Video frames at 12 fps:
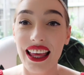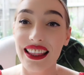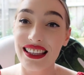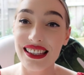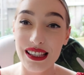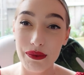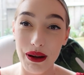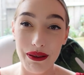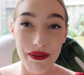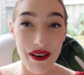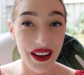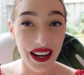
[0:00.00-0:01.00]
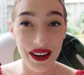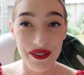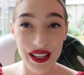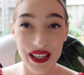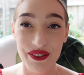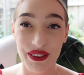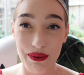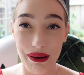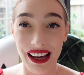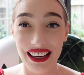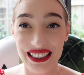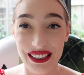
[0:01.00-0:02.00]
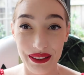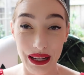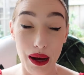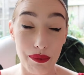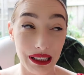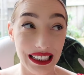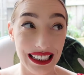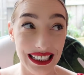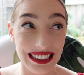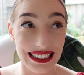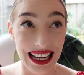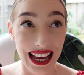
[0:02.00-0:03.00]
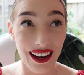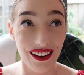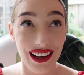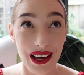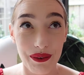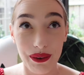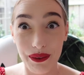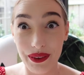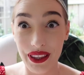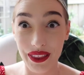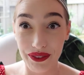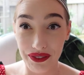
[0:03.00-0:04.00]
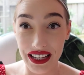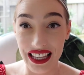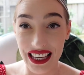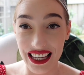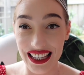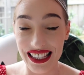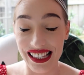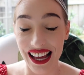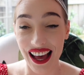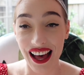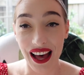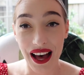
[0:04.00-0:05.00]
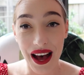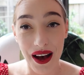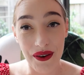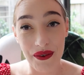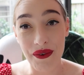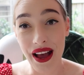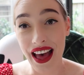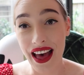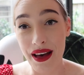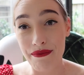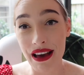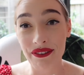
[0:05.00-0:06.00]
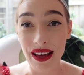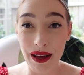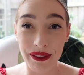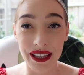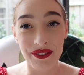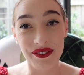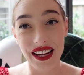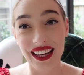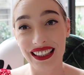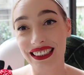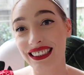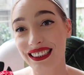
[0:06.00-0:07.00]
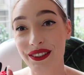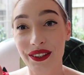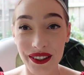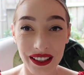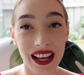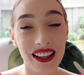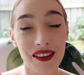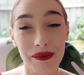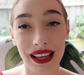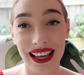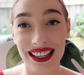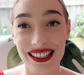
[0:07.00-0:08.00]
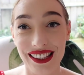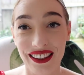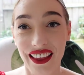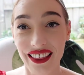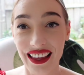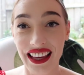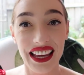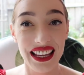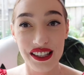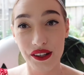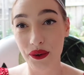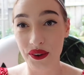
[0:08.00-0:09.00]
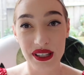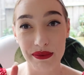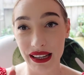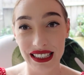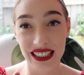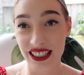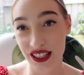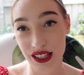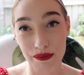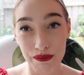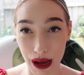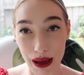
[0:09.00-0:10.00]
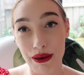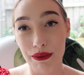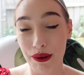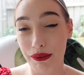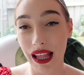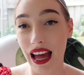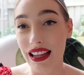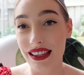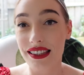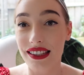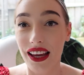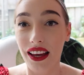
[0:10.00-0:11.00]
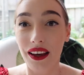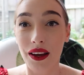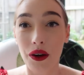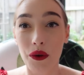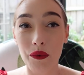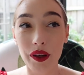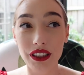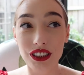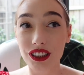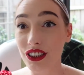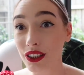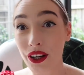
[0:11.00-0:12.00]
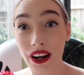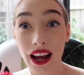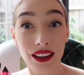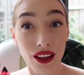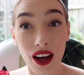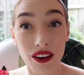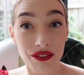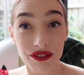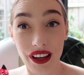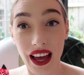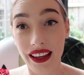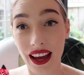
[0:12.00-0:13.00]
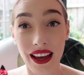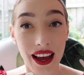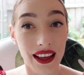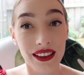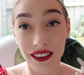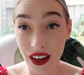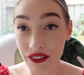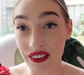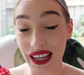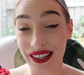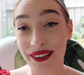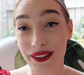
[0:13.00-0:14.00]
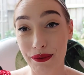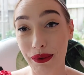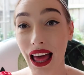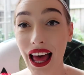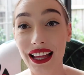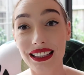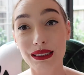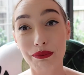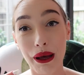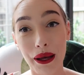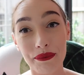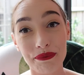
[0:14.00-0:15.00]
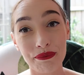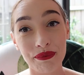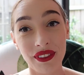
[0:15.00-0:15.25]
This is a problem I've had every year for the past couple of years now, probably three years, uh, where my family and friends know that I love plants so they think it's an awesome idea to just buy me more plants. Which, you know, I love. I, I, I love getting new plants, but